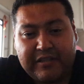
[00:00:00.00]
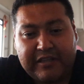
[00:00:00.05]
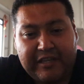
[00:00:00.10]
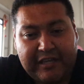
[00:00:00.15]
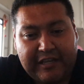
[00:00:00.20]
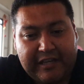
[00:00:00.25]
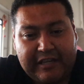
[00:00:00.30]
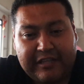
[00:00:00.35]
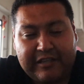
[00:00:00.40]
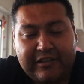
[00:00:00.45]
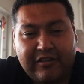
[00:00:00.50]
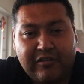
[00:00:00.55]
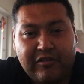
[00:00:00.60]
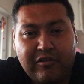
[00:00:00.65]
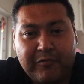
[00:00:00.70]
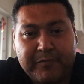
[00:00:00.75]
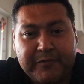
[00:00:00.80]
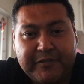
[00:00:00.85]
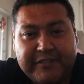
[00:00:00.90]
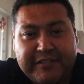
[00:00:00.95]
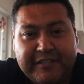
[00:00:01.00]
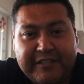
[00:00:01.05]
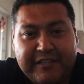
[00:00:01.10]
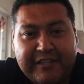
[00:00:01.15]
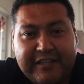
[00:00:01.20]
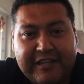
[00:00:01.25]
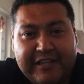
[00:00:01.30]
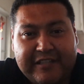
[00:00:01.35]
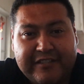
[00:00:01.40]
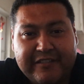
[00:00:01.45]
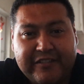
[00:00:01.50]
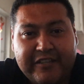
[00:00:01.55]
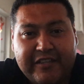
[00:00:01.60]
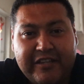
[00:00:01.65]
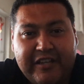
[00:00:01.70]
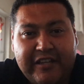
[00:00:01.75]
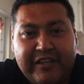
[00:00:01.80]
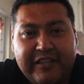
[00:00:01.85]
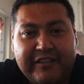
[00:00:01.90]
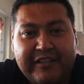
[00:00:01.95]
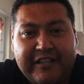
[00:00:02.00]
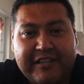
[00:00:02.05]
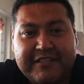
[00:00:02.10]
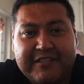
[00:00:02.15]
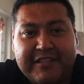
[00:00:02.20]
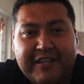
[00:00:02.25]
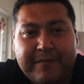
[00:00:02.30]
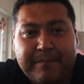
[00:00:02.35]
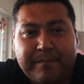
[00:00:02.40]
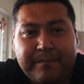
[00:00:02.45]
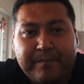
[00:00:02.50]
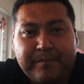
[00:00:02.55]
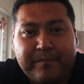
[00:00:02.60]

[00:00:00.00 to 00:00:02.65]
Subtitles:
And hope to see you guys next time.